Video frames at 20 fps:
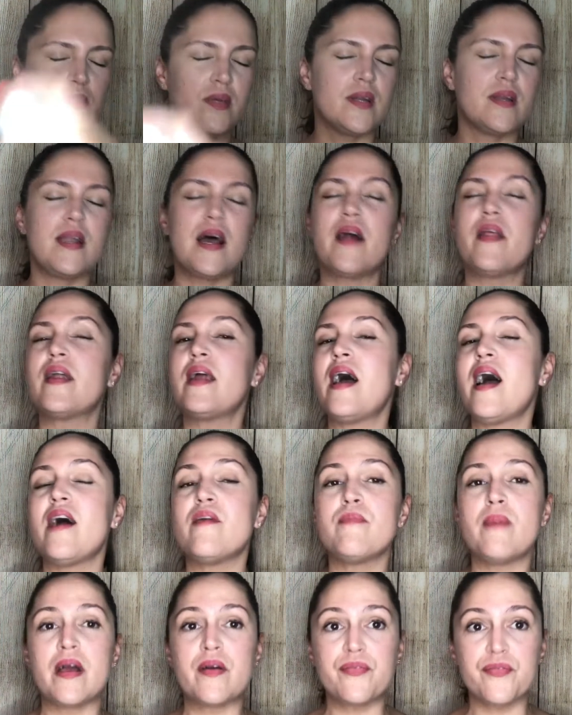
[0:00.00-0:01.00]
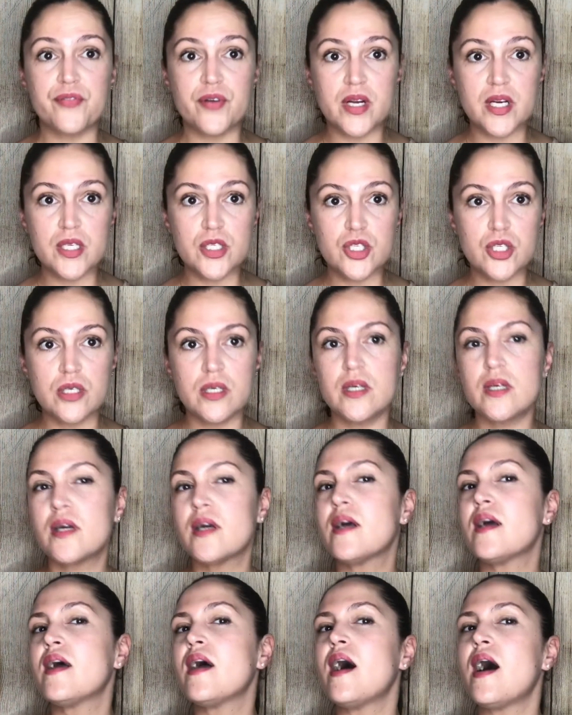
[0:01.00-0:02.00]
And now that I have my fridge,
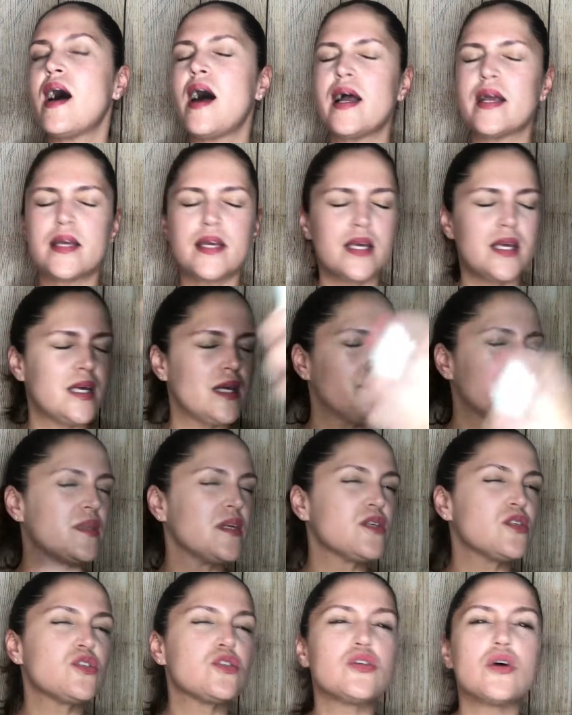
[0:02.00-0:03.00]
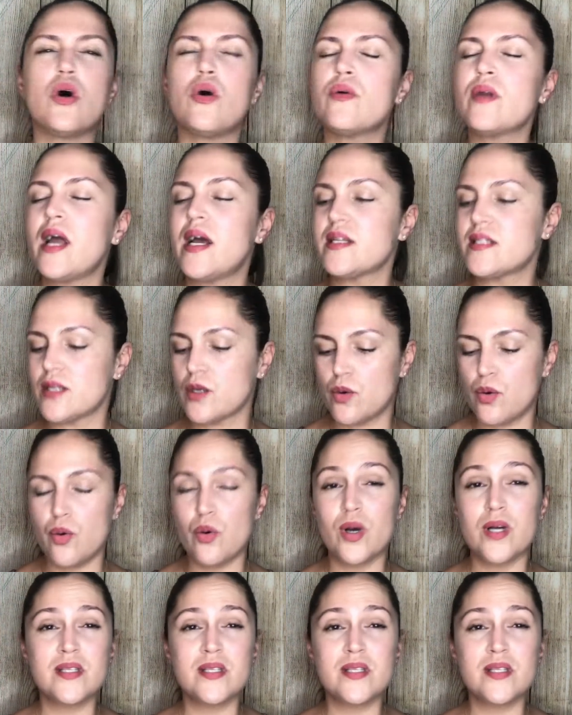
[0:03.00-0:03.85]
I keep this so nice and cool.